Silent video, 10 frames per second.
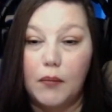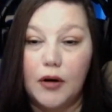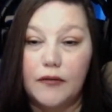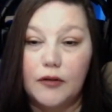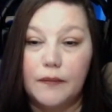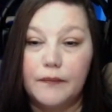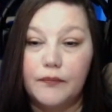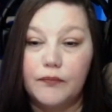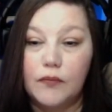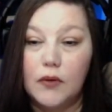beautiful.
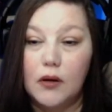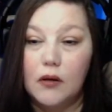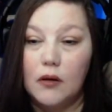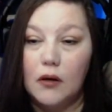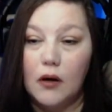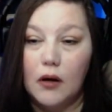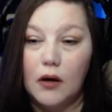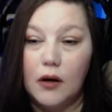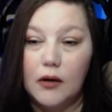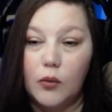
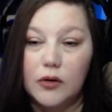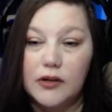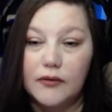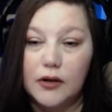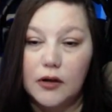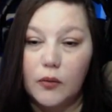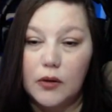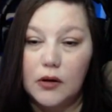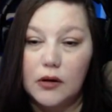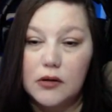Uh, we're definitely going to
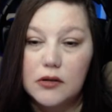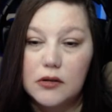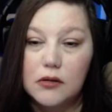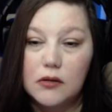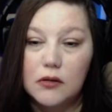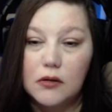want,